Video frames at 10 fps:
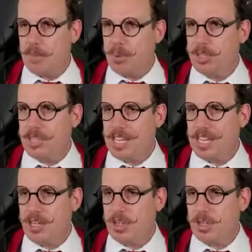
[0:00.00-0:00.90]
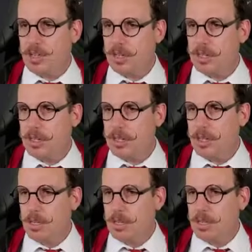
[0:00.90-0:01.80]
puts it into
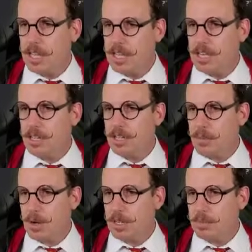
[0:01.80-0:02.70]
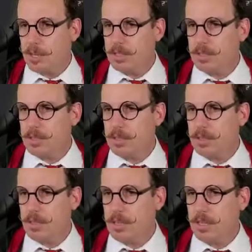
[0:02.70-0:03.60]
the marketplace.
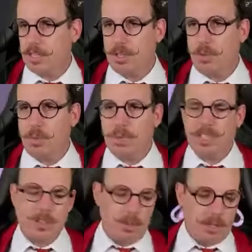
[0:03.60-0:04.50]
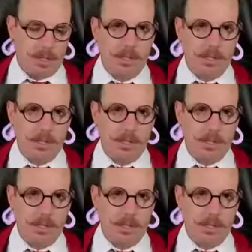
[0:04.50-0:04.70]
Let's go. Well, let's go look.